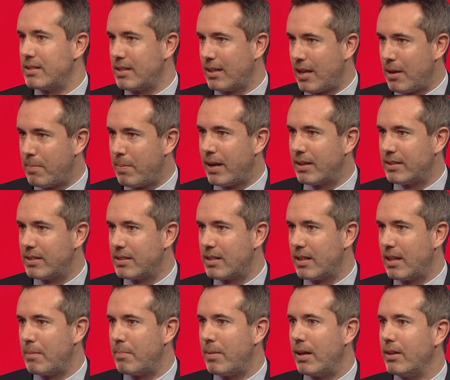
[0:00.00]
to keep access to
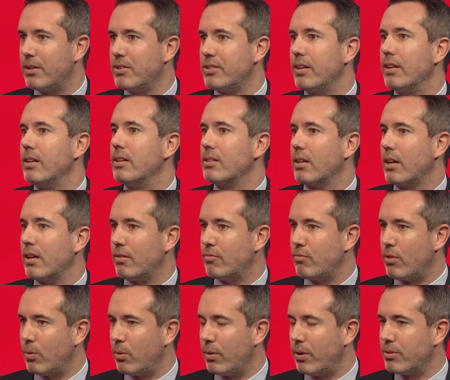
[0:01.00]
that balance sheet and to kind of
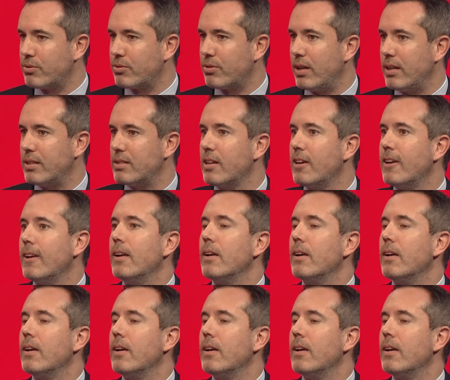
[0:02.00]
roll those trades.